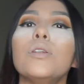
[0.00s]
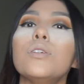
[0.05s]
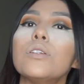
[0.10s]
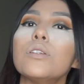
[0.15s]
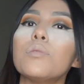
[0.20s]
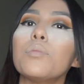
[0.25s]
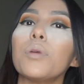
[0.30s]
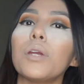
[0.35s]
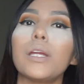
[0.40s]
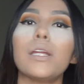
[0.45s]

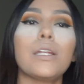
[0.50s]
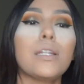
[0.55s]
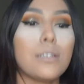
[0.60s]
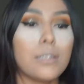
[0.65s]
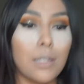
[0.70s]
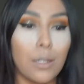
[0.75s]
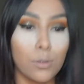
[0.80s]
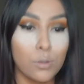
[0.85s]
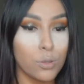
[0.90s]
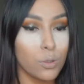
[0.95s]
Just bringing it
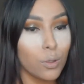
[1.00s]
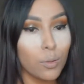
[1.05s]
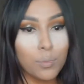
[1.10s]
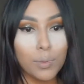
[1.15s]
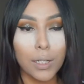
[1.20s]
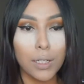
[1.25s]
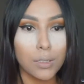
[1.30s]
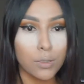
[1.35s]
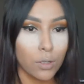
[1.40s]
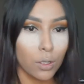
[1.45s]
down so it
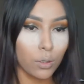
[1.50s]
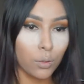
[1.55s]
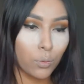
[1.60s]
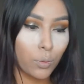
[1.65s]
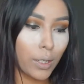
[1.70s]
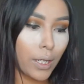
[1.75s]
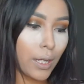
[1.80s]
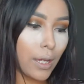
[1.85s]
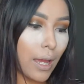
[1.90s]
blends all the way